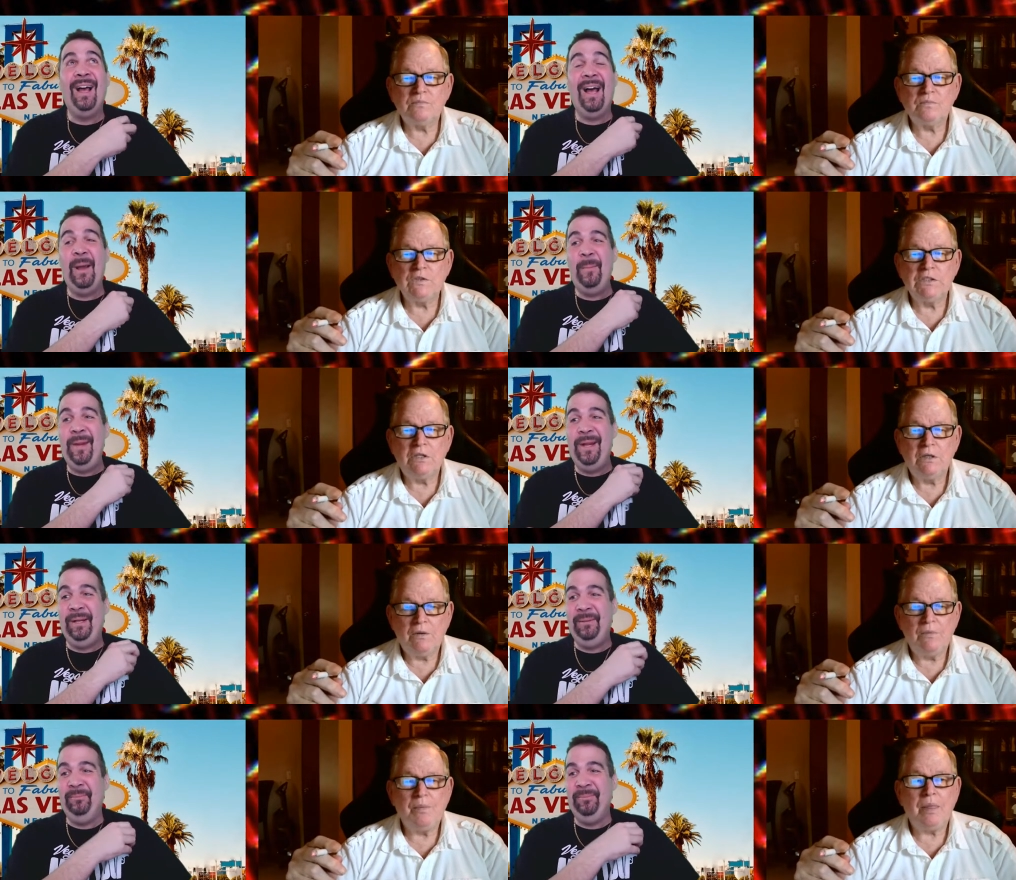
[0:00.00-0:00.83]
Speaker 1: I
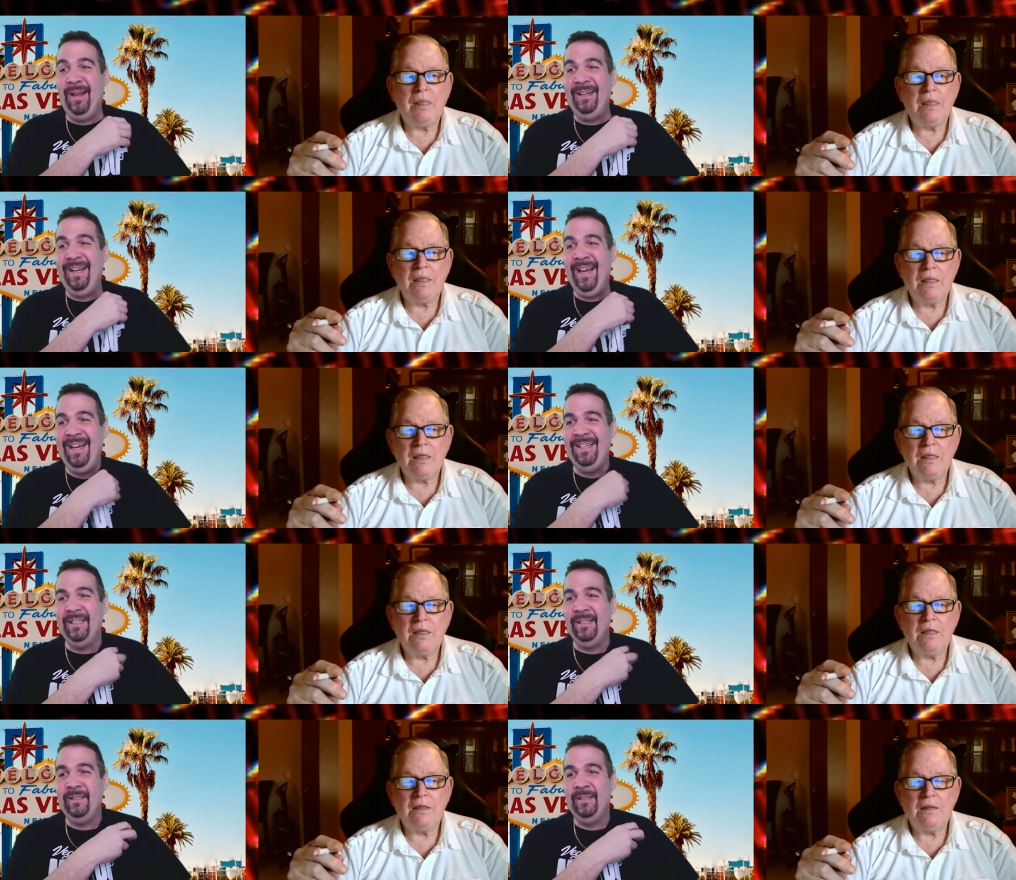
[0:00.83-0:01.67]
mean, I kind
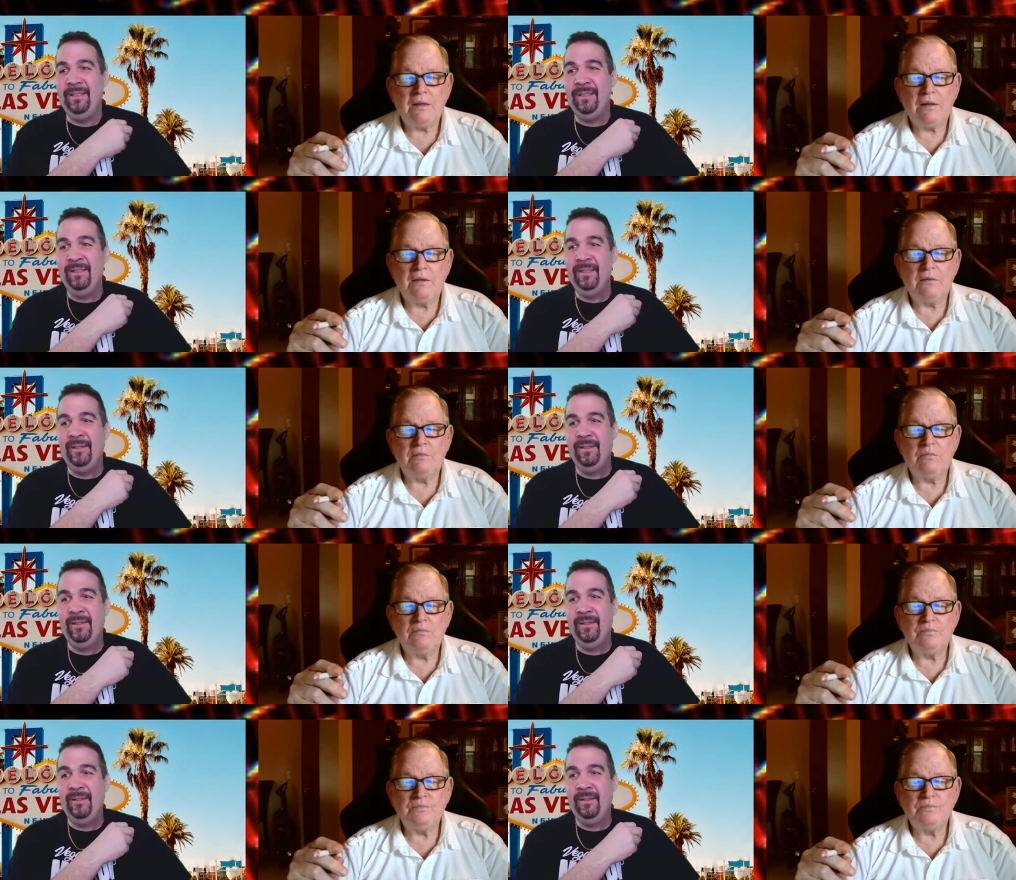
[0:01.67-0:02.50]
of,
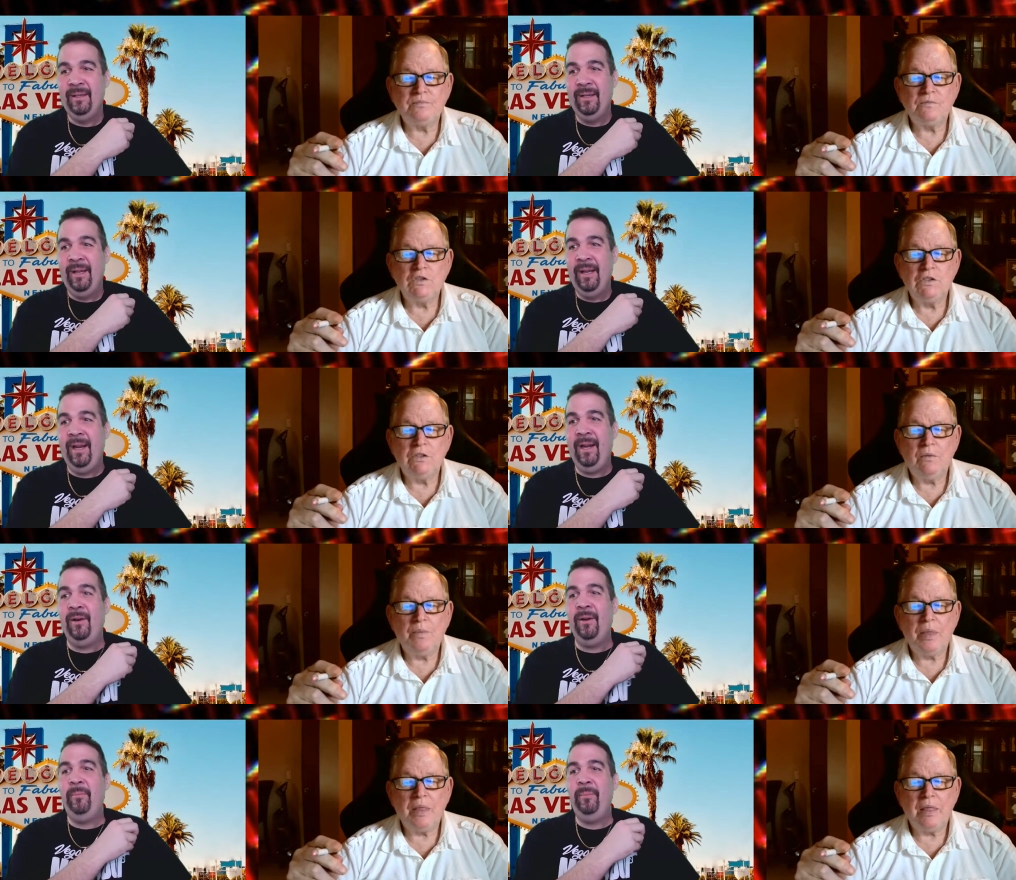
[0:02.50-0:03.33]

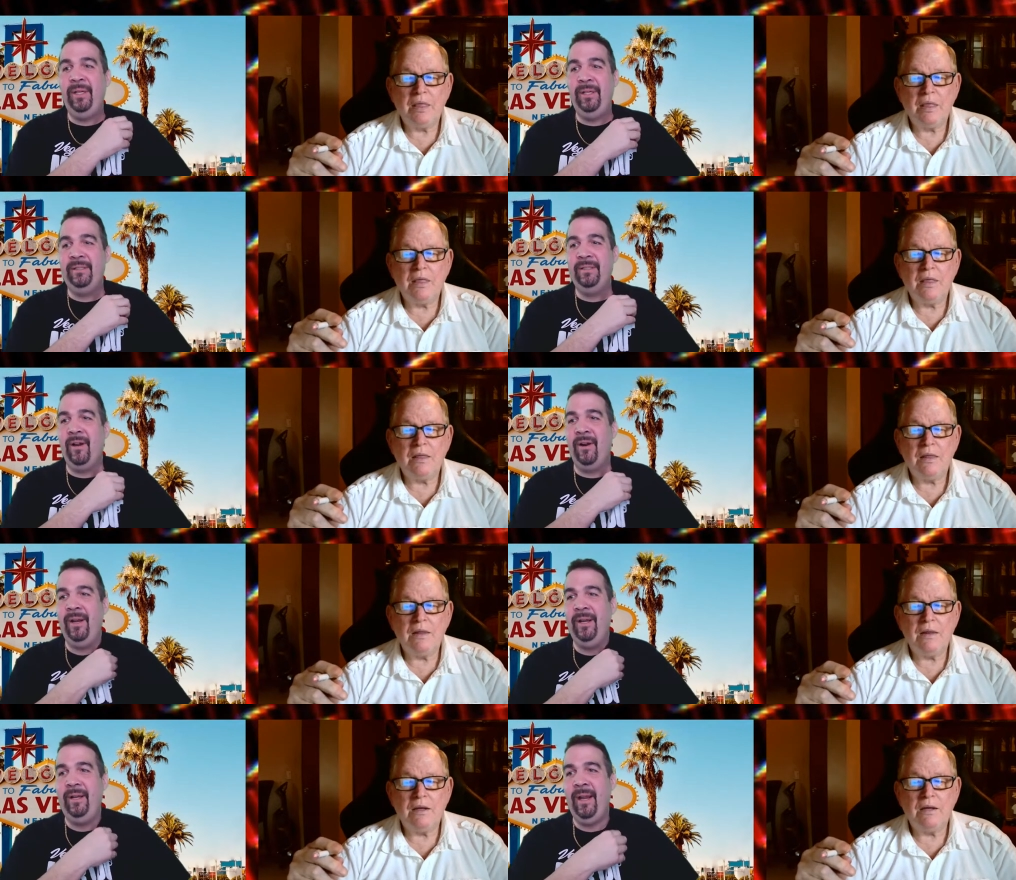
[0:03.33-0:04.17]
Araby,
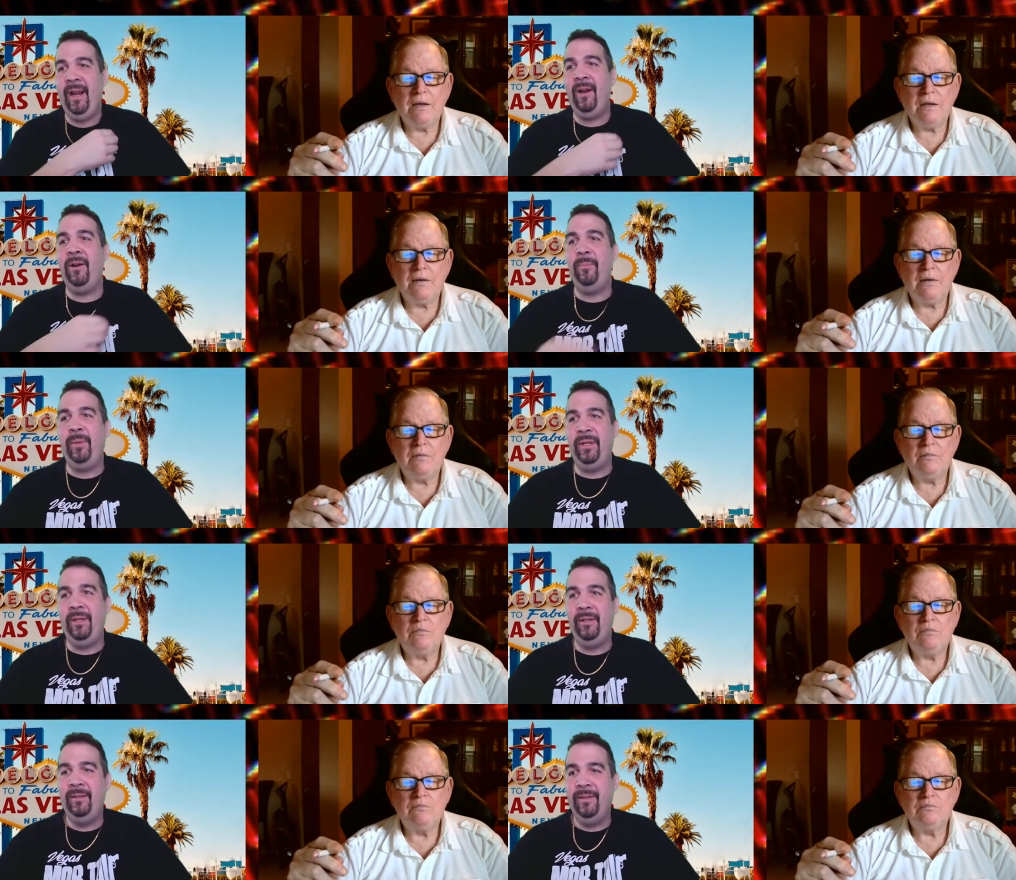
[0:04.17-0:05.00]
sorry,
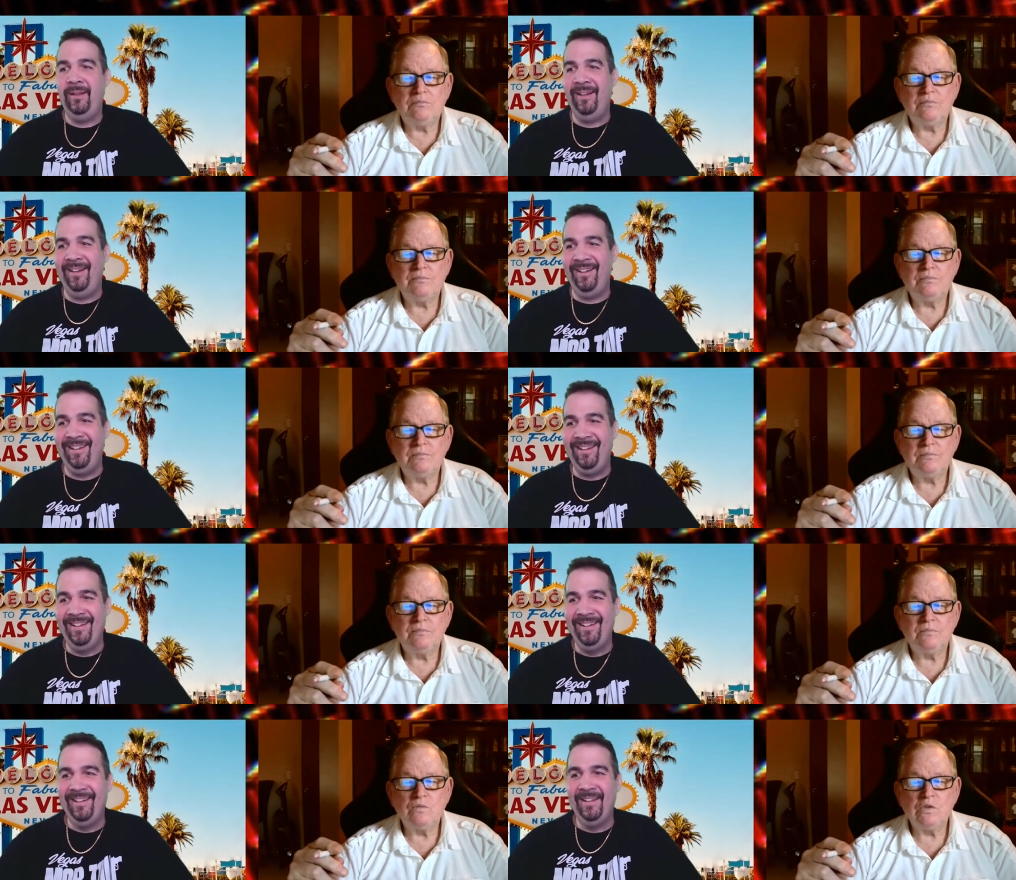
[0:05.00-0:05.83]
Araby.
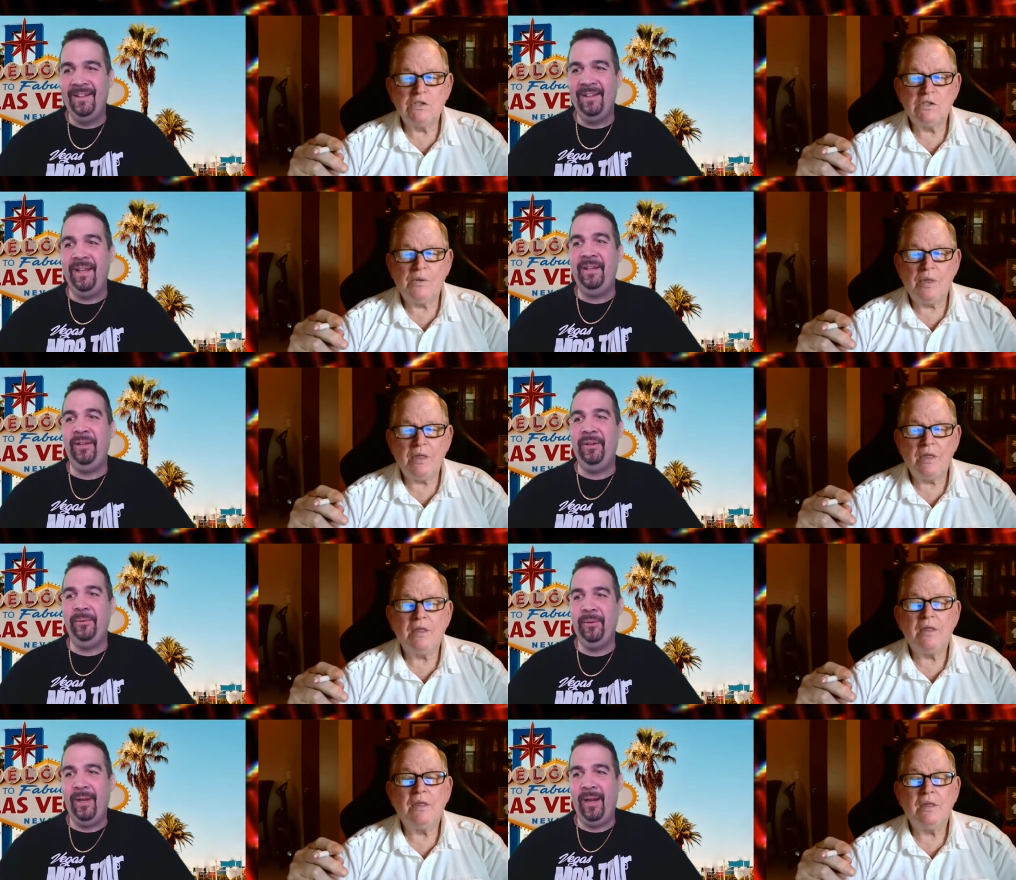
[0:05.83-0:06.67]
Thank
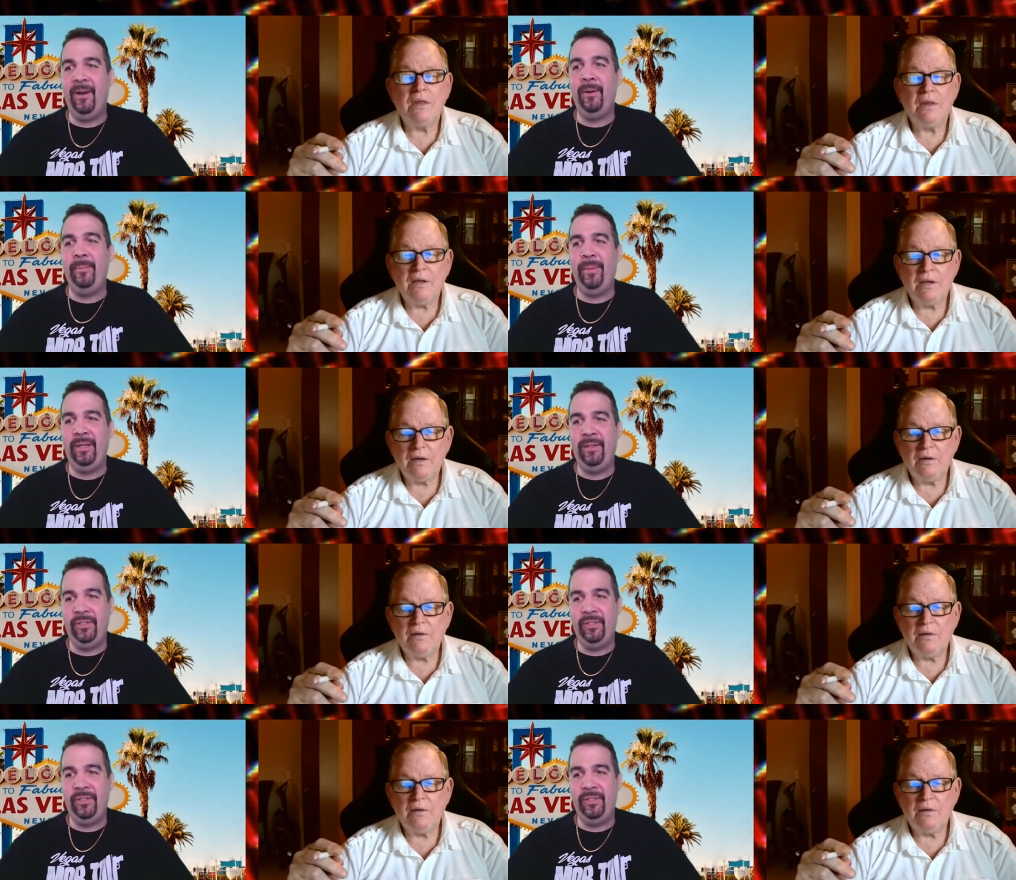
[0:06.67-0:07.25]
you, Araby,